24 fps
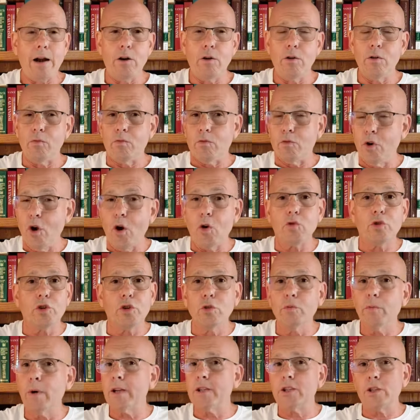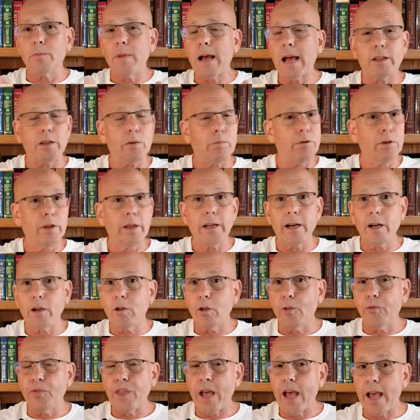don't know too much about the
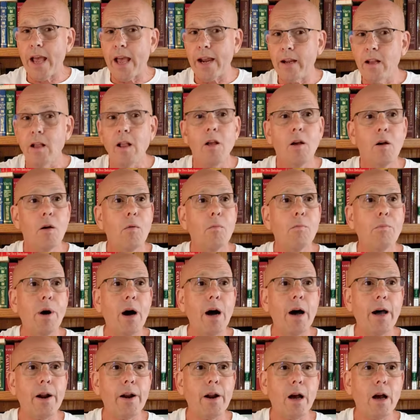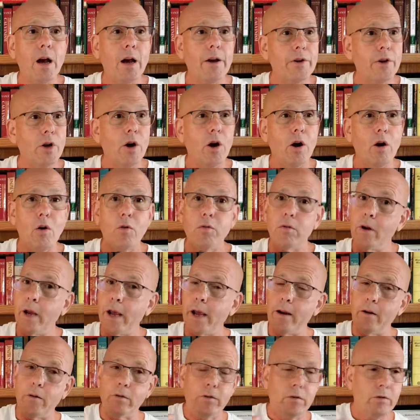political thing, but,
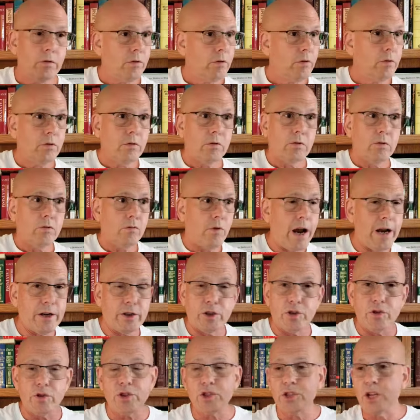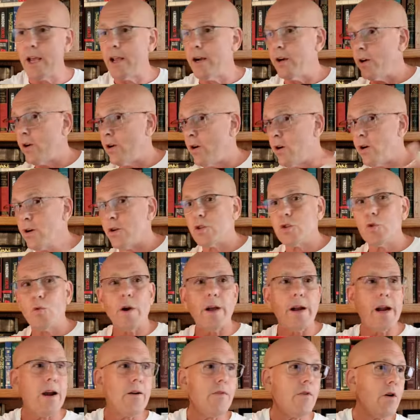hey, write your senators,
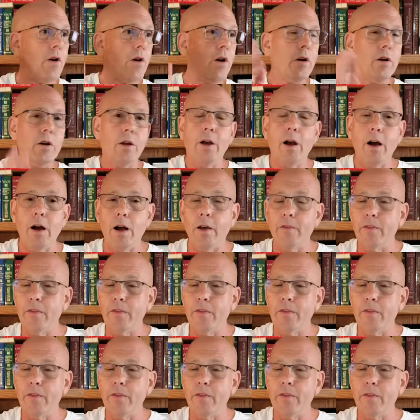whatever.